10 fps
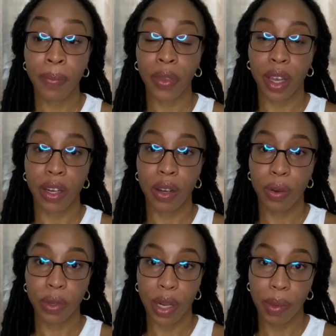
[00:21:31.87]
I
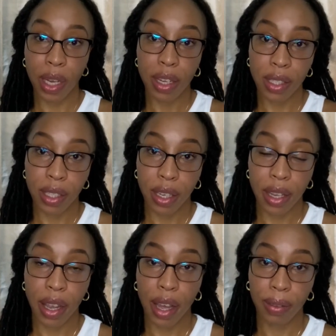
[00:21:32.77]
know that we constantly
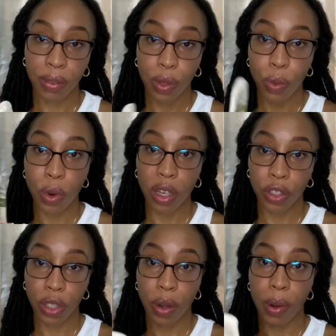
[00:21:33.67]
have to wash
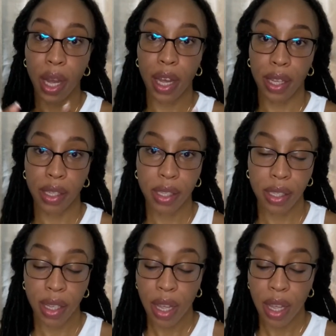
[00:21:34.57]
our hands.